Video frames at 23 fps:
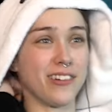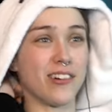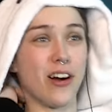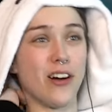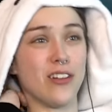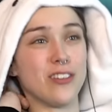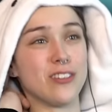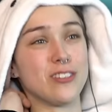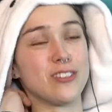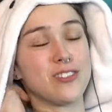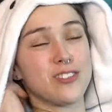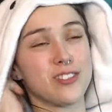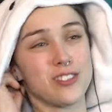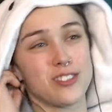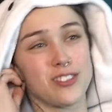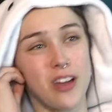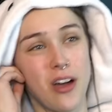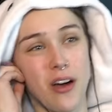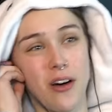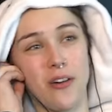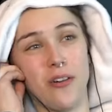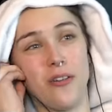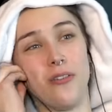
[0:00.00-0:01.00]
call looks
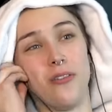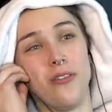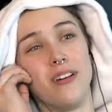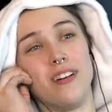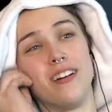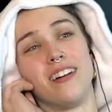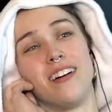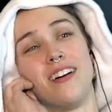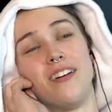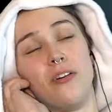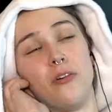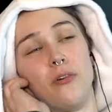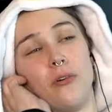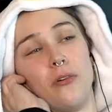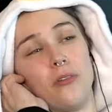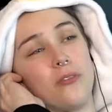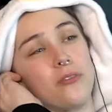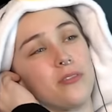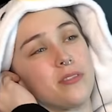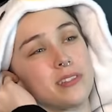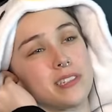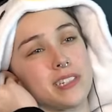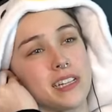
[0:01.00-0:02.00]
so
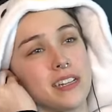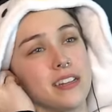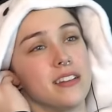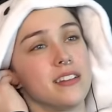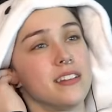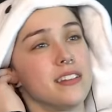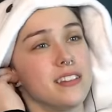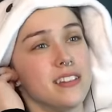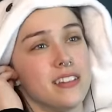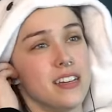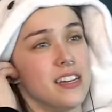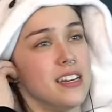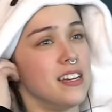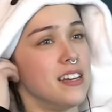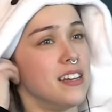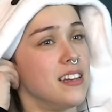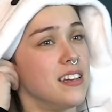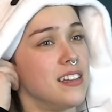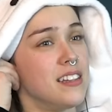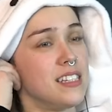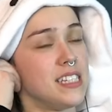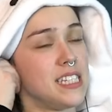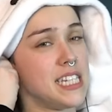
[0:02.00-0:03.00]
old and
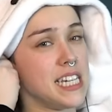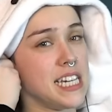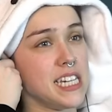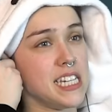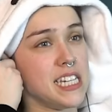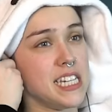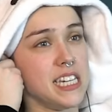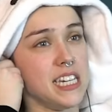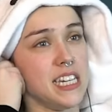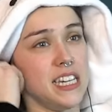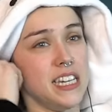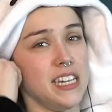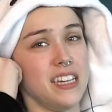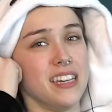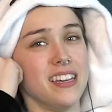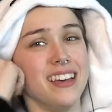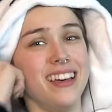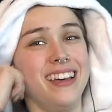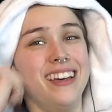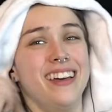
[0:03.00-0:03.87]
dinky.